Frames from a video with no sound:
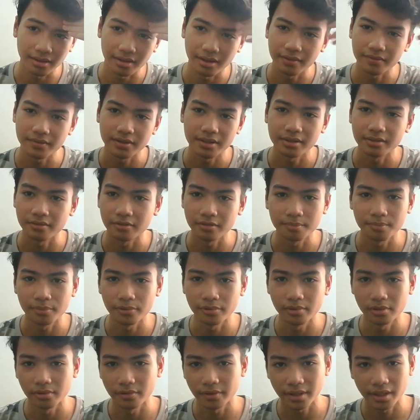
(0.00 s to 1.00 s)
I'm just gonna put
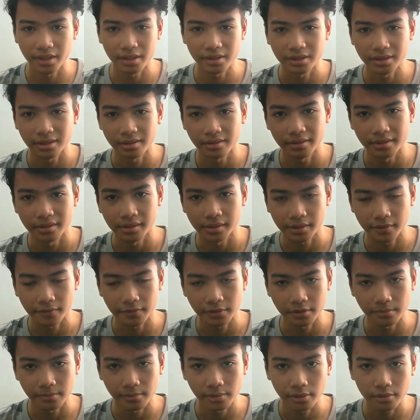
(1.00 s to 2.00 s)
the location
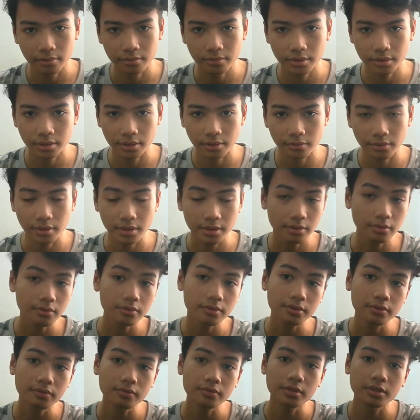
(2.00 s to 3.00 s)
description below. So it's
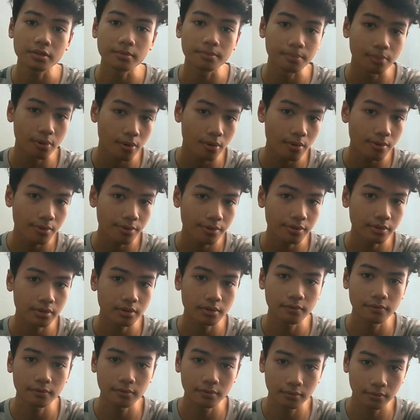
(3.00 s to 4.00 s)
also support
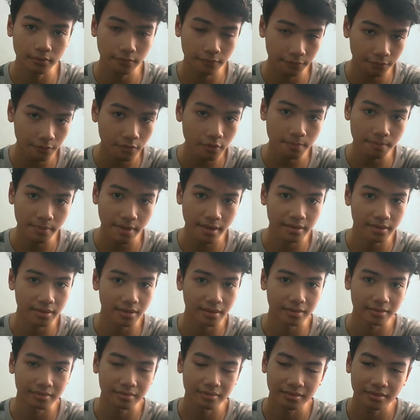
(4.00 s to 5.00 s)

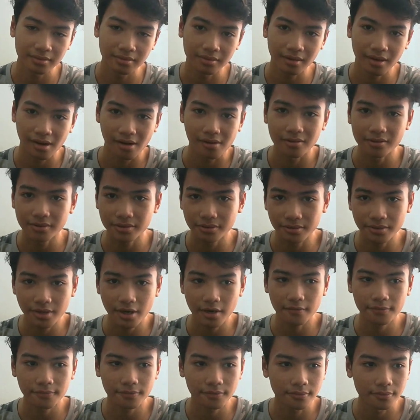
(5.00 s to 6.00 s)
Foodpanda, and also
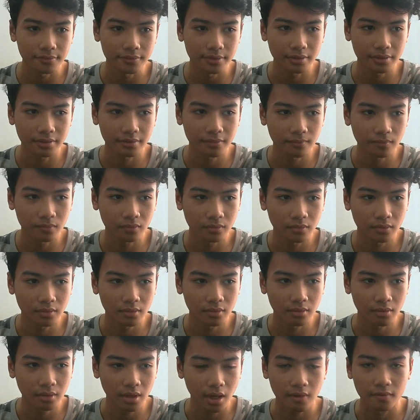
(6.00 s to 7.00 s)
Grab Food,
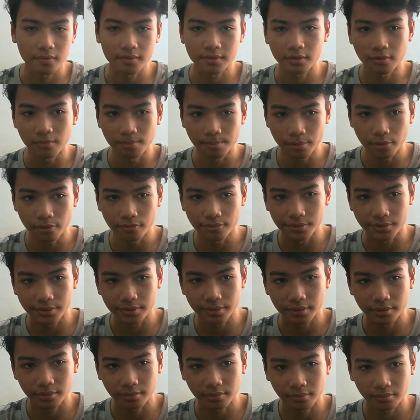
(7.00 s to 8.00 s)
and also
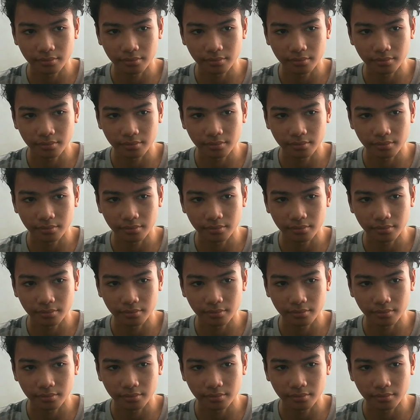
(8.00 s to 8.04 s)
Boost.